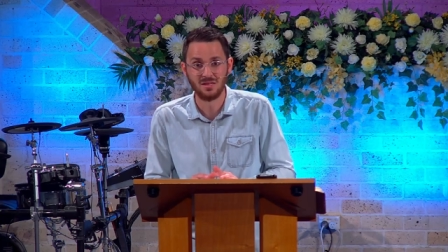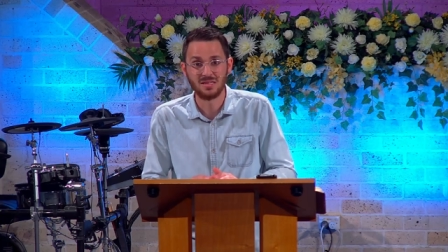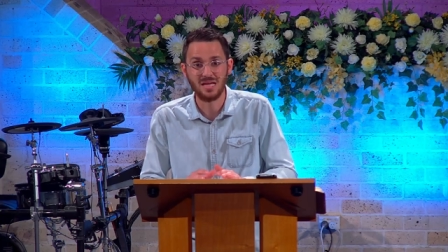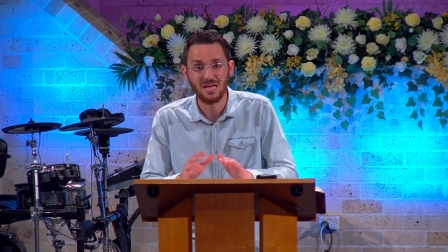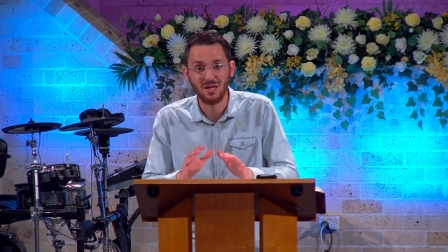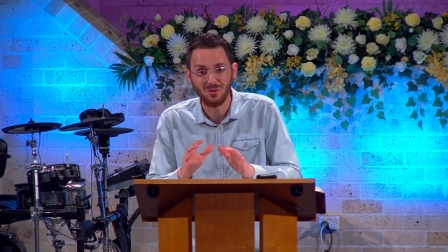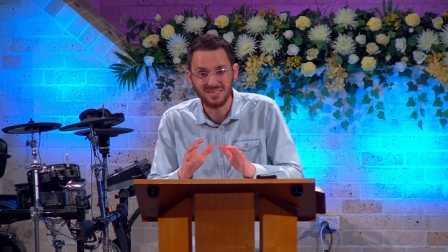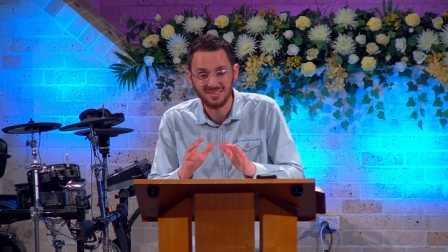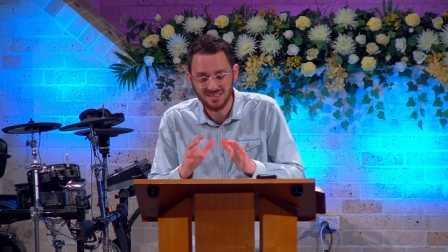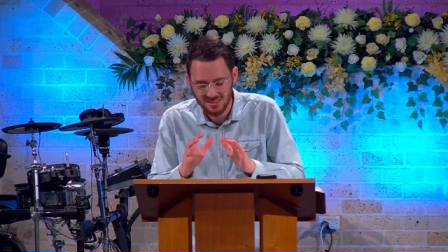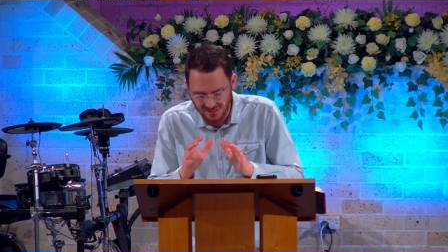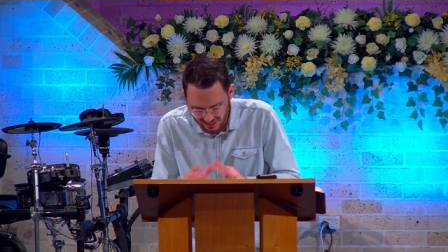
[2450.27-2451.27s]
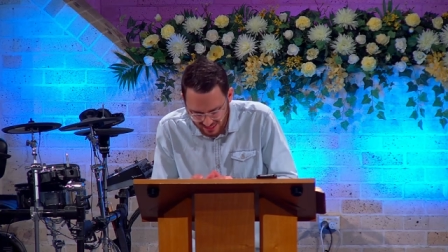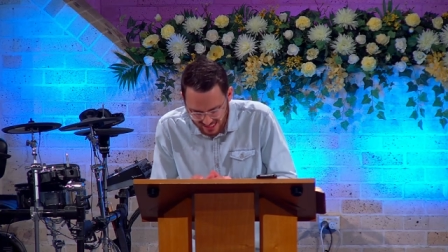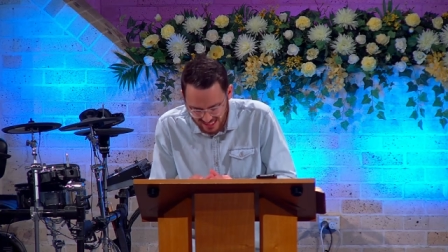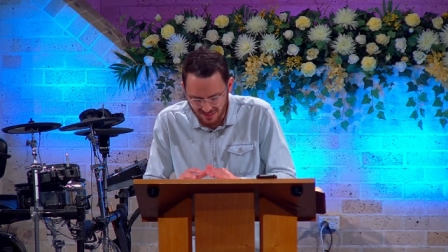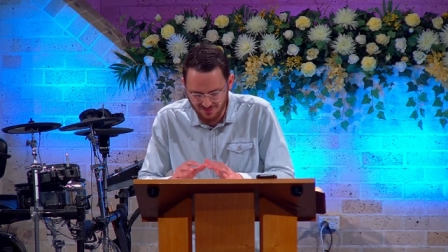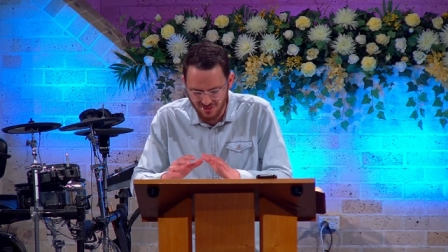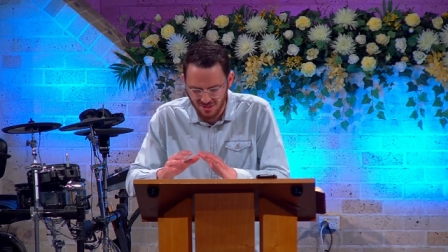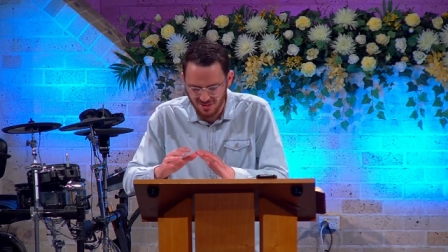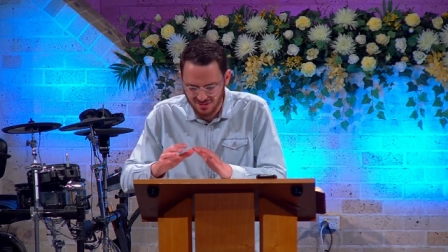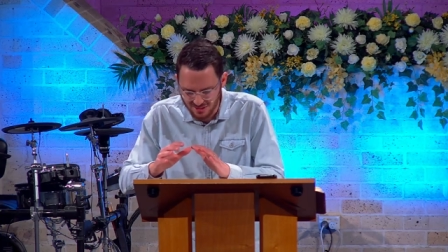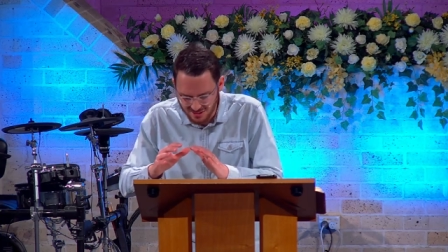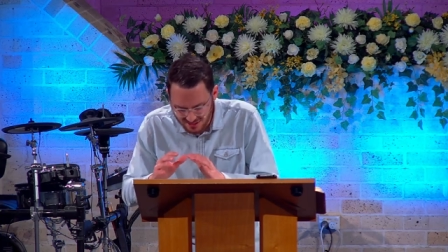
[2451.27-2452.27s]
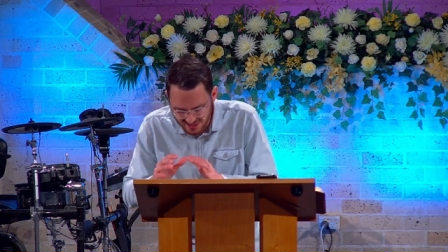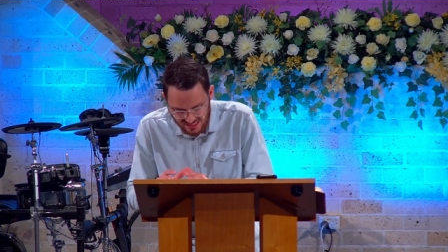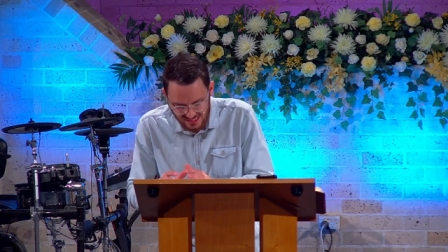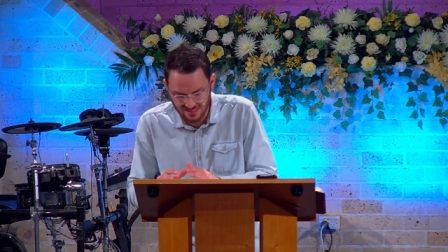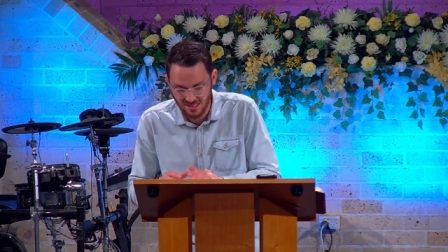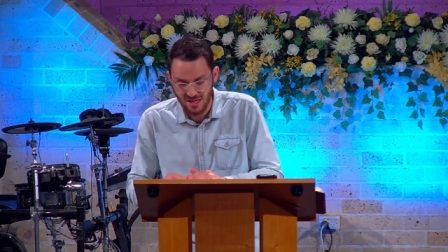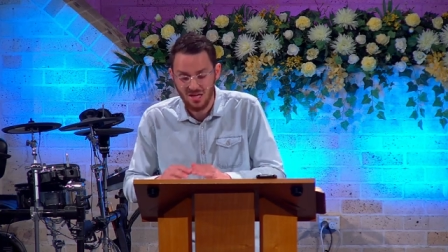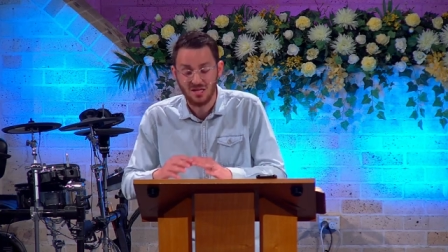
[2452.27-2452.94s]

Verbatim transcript: They are enslaved to sin.